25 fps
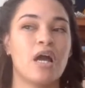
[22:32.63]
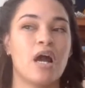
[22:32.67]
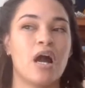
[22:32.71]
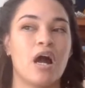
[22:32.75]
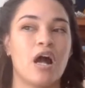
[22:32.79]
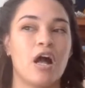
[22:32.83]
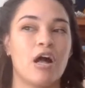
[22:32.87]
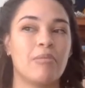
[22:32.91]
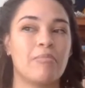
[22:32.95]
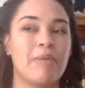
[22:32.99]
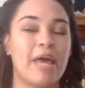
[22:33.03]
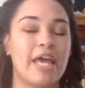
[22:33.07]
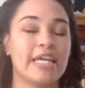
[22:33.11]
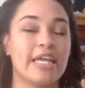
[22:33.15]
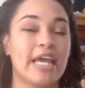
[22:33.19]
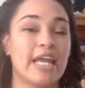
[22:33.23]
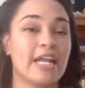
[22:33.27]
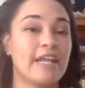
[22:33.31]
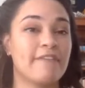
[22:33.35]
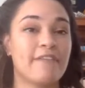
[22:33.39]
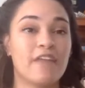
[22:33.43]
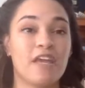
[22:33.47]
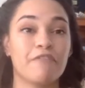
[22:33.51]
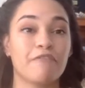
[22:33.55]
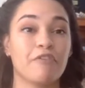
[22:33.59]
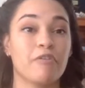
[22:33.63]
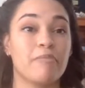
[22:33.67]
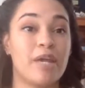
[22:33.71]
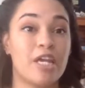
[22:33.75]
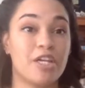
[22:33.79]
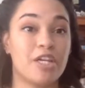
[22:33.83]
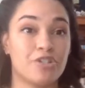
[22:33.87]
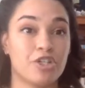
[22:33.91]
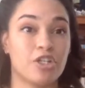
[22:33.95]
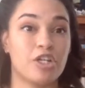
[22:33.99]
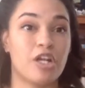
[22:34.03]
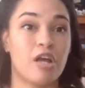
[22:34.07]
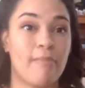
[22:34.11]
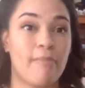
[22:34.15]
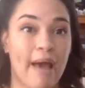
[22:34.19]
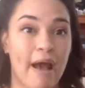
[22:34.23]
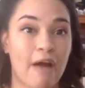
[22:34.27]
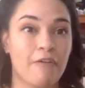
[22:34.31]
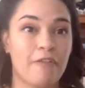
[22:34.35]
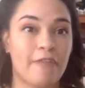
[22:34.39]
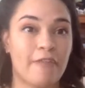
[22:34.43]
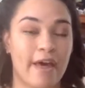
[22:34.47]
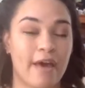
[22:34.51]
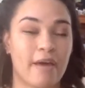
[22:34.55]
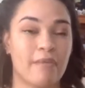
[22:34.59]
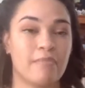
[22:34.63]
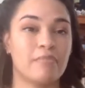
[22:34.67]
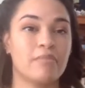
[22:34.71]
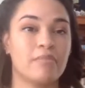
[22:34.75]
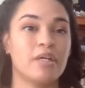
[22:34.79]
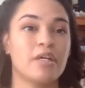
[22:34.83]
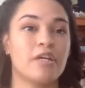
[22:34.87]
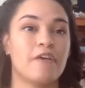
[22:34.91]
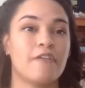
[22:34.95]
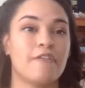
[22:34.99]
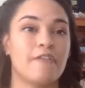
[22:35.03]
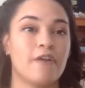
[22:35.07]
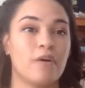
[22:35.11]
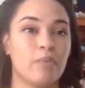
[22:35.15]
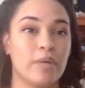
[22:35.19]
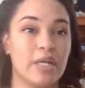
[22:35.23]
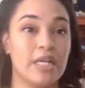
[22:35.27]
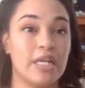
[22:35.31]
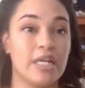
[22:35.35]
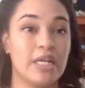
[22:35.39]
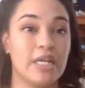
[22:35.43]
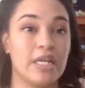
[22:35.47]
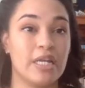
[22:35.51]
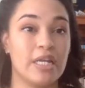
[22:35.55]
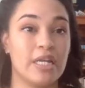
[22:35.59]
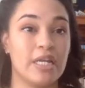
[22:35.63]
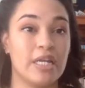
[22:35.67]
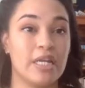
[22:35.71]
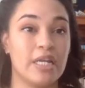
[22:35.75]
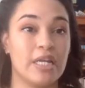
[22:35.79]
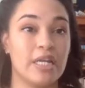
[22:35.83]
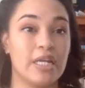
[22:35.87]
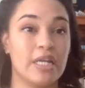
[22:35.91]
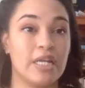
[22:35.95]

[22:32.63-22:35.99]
and getting the information about them that we need